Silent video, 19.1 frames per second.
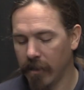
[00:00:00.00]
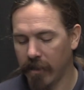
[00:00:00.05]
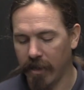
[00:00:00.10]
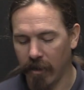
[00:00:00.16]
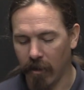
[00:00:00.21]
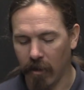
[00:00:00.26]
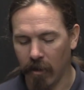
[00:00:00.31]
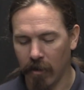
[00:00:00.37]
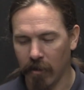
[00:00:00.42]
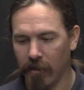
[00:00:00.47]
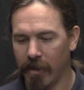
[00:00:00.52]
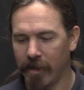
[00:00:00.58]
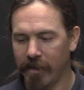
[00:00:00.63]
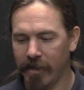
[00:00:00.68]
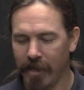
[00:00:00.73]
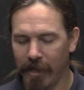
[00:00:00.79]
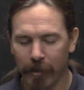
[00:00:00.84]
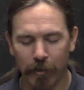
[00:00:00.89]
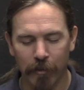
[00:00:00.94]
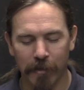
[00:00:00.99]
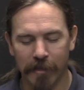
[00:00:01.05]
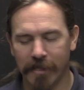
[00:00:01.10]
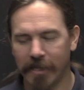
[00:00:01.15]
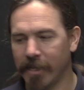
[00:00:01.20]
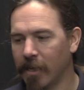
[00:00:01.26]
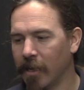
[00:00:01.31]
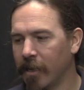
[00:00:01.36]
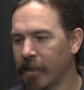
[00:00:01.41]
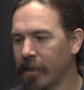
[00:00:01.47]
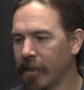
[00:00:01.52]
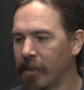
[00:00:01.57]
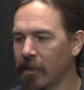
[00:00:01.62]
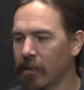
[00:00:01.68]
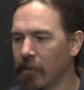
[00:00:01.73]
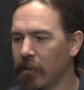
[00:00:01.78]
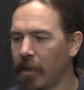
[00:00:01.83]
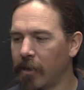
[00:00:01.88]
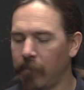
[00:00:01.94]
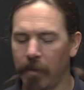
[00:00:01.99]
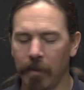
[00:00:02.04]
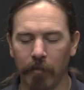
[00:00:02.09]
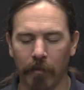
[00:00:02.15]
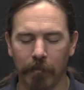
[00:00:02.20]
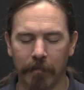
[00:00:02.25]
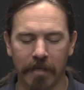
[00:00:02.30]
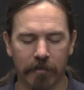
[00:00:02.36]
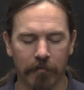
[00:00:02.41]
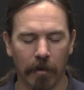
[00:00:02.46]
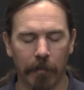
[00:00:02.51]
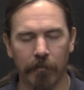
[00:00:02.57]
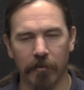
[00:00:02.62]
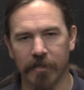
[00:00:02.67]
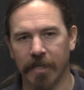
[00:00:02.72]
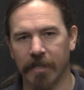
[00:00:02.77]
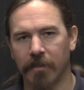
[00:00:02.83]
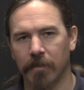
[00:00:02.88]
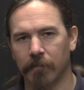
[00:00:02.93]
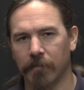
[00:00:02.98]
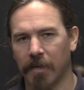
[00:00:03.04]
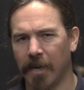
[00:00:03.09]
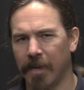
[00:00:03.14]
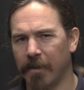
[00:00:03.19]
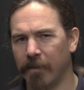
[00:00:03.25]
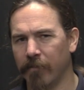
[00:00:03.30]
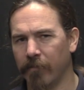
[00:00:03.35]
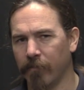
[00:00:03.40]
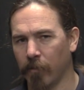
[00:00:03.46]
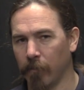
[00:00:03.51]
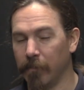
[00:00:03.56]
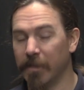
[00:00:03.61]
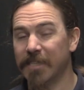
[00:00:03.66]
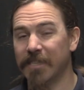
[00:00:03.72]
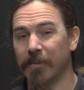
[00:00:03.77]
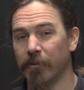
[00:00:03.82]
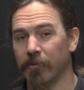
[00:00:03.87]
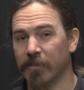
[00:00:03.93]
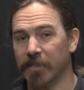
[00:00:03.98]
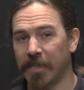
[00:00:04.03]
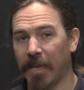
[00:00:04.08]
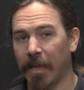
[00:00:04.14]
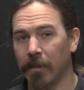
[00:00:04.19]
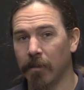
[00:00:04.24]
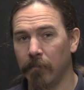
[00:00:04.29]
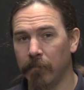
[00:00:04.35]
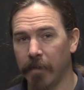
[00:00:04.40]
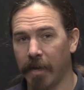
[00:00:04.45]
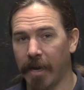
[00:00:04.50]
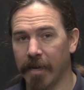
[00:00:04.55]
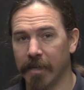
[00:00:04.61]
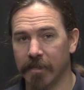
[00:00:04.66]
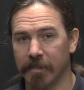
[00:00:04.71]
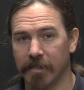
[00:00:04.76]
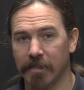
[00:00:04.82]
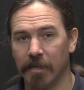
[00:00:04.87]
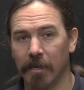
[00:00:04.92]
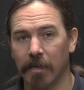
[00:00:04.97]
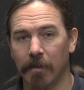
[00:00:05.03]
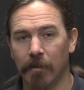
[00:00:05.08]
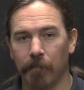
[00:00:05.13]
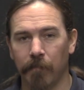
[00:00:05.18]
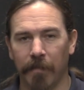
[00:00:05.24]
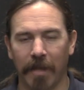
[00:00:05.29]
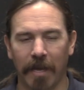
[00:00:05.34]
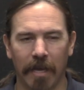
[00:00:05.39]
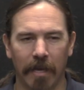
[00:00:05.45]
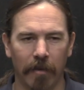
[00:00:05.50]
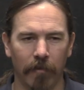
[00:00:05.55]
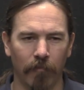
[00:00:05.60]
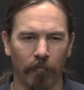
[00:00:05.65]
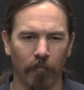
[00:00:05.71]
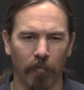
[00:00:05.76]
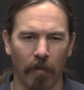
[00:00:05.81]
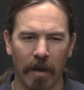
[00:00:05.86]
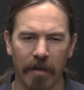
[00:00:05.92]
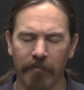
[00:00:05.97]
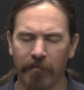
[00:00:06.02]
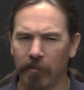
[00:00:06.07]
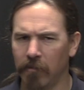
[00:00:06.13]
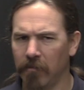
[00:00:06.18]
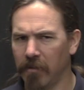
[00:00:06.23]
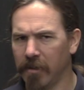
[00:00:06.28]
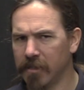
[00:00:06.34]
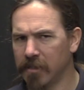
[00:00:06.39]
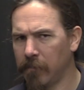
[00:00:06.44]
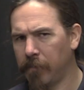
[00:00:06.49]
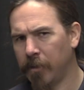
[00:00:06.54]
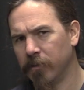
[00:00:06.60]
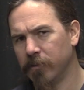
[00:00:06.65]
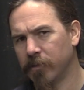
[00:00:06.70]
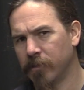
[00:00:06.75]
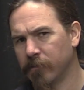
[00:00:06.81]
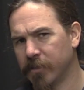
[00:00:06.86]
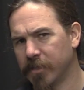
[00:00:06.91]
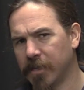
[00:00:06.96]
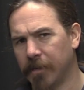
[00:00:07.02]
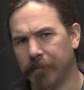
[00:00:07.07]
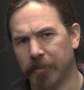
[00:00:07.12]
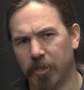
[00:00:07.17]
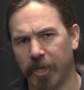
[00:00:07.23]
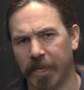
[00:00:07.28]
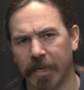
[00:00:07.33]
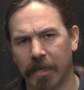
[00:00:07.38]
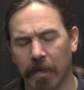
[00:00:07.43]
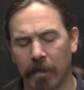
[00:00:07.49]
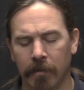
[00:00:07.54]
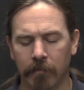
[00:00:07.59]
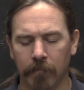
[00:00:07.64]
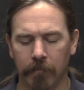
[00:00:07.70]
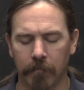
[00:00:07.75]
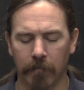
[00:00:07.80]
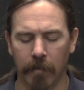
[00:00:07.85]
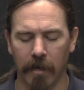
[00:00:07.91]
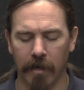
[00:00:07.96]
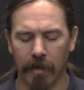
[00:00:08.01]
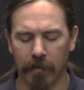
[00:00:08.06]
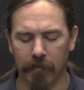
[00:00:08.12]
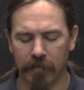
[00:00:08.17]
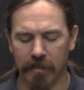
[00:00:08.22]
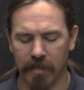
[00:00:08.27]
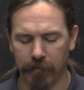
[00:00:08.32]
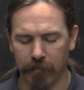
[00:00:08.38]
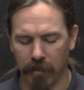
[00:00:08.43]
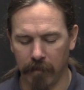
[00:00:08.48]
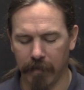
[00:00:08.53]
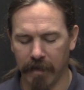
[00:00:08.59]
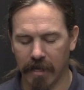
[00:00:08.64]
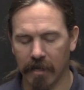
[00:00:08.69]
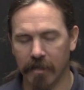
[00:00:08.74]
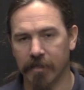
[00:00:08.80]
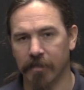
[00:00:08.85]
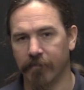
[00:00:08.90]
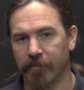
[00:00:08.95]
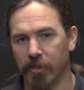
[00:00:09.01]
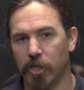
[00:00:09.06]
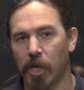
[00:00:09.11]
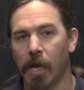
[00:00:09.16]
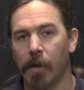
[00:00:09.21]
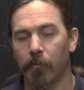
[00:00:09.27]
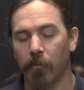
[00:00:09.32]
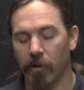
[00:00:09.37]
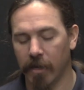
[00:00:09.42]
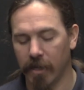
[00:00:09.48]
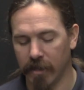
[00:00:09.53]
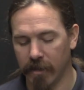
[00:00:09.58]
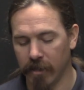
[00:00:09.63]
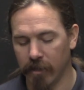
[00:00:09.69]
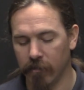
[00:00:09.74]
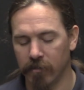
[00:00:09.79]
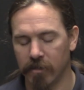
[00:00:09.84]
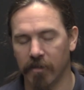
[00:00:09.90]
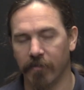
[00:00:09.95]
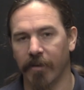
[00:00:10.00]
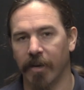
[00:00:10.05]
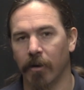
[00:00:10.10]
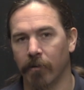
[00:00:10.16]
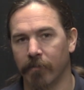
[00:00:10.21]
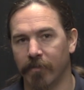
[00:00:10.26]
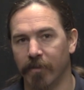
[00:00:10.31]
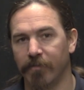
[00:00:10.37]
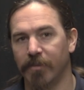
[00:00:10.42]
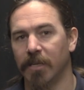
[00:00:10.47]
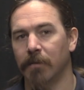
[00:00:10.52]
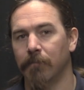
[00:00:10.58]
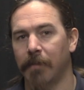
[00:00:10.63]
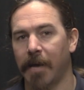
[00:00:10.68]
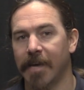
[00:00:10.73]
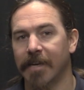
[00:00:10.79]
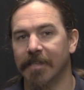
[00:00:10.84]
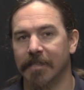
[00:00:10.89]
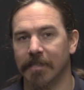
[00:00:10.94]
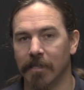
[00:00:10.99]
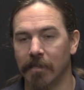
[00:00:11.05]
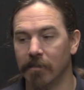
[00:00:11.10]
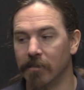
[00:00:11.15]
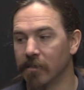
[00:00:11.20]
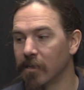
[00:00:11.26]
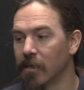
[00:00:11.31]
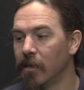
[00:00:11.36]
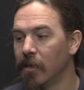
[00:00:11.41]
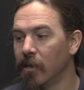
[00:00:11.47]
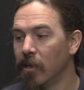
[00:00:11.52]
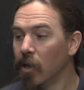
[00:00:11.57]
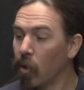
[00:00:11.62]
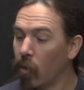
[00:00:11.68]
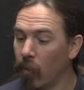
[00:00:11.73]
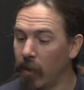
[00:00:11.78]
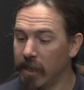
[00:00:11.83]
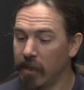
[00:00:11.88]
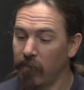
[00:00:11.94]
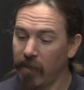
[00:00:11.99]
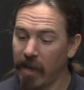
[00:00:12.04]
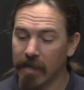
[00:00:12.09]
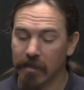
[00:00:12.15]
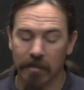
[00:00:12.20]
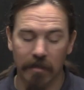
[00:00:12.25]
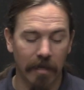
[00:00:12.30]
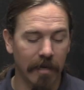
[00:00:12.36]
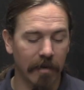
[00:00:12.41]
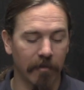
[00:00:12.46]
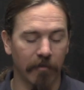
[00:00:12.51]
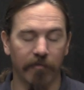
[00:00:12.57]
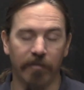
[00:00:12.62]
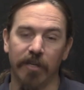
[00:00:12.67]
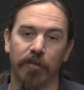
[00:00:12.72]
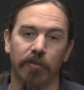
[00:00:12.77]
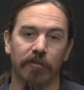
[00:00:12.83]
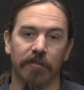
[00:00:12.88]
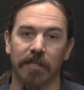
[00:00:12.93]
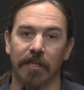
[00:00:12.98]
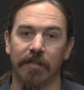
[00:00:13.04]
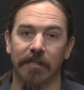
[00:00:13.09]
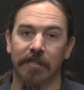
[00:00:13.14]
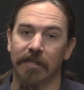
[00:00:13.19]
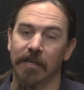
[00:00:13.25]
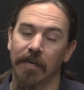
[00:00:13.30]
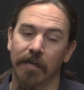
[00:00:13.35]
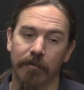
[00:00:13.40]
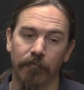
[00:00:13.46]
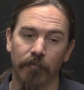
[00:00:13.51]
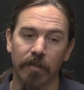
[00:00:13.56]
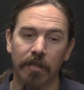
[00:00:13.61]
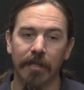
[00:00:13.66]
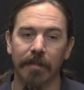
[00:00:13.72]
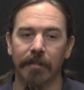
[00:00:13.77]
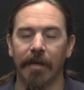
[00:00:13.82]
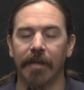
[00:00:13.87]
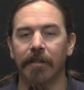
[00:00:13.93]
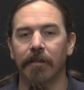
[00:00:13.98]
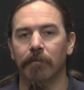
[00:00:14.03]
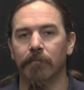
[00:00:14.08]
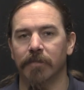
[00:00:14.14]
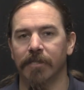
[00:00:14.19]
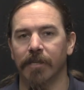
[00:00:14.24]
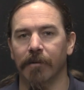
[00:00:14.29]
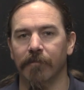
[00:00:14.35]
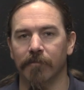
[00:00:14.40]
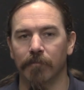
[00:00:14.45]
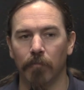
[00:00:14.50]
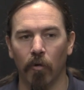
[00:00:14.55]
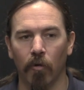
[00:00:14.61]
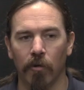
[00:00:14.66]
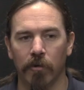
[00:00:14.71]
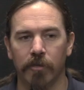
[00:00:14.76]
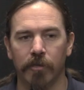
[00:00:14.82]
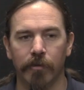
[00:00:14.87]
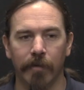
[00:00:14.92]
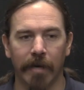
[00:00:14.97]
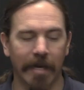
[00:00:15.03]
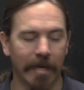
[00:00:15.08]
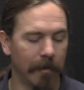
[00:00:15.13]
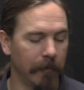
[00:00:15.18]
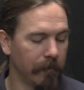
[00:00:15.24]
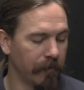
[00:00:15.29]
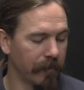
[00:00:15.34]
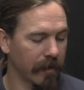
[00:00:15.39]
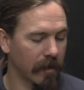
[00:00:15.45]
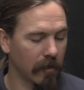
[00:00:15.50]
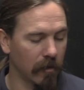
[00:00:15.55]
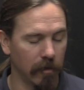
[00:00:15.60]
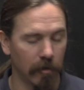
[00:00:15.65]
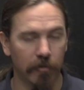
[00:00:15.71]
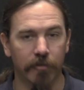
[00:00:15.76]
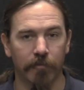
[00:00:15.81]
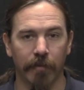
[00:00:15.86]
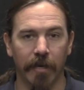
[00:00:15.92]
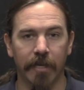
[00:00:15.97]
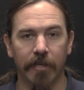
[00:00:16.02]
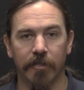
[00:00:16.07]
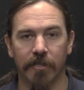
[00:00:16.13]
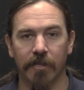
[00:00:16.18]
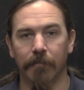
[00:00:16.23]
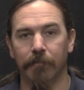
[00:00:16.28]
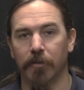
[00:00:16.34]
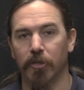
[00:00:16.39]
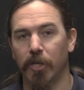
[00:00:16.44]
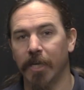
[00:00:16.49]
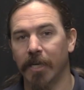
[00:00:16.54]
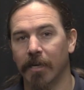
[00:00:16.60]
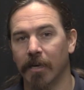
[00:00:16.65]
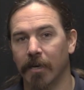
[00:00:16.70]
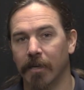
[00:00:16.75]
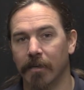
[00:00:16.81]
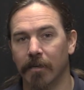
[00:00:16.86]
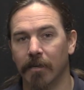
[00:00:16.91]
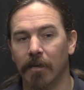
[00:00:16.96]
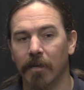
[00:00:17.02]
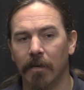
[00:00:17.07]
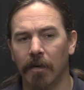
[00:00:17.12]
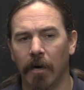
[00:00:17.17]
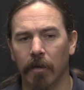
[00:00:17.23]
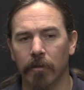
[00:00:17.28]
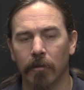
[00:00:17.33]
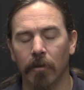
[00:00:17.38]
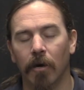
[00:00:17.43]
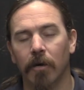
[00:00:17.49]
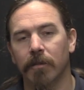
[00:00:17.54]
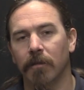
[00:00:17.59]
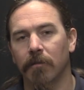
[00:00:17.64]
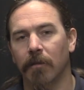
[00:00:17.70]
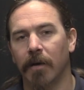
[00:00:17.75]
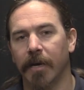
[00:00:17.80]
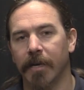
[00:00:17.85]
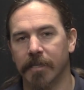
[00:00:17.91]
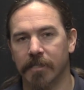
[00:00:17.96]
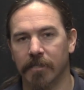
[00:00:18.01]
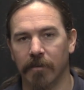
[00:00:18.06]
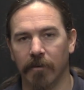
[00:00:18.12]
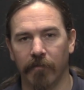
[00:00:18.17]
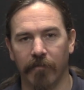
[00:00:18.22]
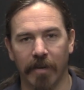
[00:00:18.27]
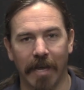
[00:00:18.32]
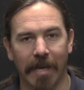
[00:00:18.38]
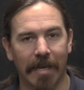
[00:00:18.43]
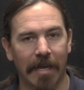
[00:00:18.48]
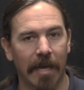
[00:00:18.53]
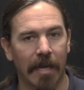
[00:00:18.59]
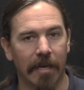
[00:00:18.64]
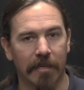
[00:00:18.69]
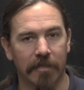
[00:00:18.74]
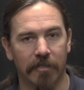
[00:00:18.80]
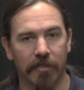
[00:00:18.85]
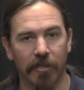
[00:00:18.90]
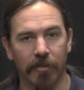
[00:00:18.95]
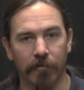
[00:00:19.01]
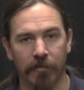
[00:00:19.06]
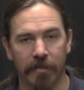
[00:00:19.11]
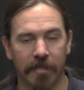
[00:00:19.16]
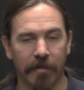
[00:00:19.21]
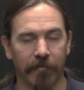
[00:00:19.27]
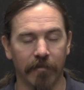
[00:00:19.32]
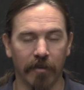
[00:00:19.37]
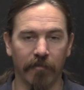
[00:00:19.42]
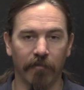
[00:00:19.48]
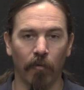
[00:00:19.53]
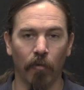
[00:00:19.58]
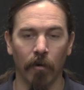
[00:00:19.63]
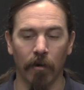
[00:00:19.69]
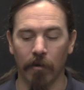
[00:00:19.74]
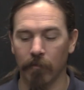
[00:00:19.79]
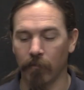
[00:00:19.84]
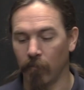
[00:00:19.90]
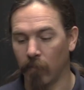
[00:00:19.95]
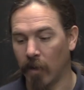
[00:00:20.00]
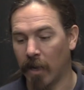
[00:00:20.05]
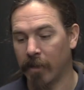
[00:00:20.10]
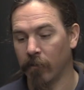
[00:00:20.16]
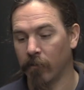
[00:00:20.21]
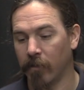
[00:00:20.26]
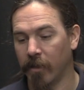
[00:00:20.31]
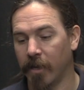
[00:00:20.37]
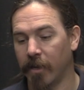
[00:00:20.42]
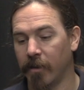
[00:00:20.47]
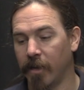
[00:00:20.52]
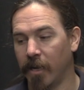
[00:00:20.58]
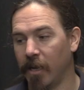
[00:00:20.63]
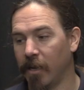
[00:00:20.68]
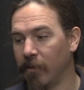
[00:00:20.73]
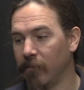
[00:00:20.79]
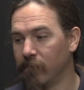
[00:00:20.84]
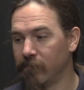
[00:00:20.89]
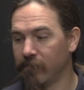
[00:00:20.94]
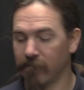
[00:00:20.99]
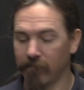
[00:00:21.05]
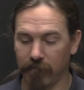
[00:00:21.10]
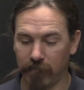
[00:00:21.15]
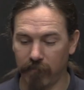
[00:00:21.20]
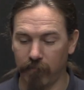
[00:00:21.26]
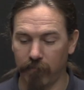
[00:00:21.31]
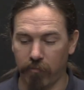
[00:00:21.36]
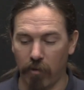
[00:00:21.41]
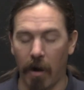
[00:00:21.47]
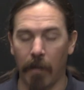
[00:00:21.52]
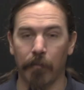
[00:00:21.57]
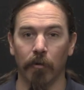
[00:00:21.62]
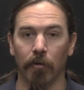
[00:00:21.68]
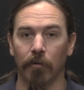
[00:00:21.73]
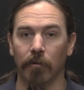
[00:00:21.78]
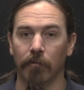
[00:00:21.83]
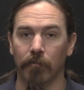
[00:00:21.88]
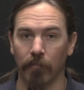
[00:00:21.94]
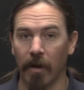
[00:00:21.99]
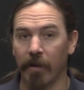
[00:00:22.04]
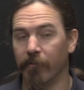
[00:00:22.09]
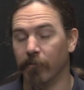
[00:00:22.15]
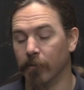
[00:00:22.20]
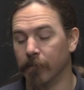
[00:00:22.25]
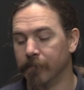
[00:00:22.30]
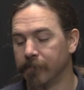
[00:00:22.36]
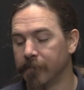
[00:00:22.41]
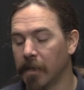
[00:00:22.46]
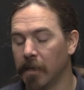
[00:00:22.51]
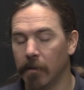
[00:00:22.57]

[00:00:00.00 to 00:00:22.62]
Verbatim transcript: They are an interesting gun. I think a lot of people misrepresent them kind of or misunderstand them as a rifle as opposed to a submachine gun um, simply because of the chambering and the use of AR-15 magazines, when in fact a lot of the features on this gun really lend themselves more to a close range submachine gun along the lines of an AKSU 74 rather than a proper rifle.